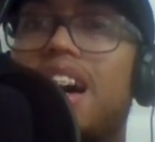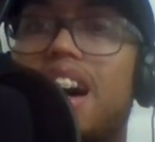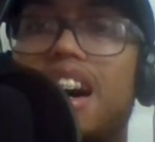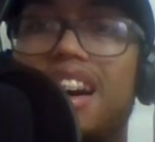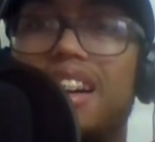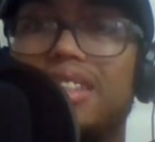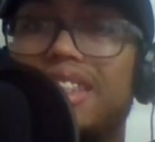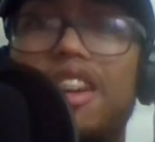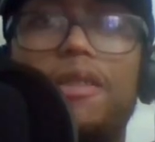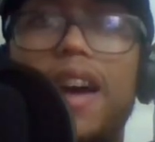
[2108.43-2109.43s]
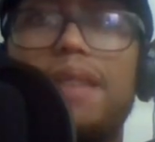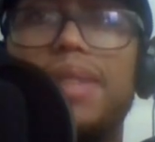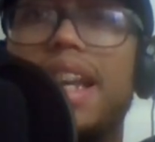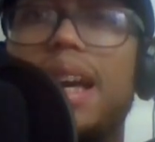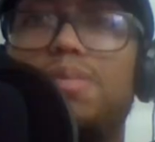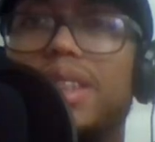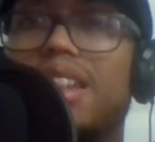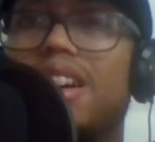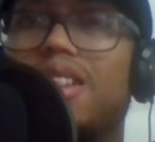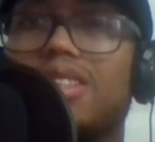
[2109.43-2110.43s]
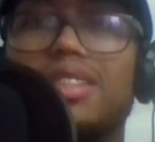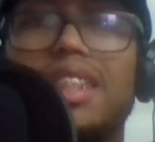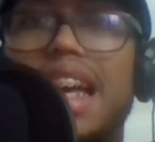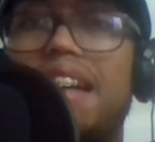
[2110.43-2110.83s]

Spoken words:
35-minute episode.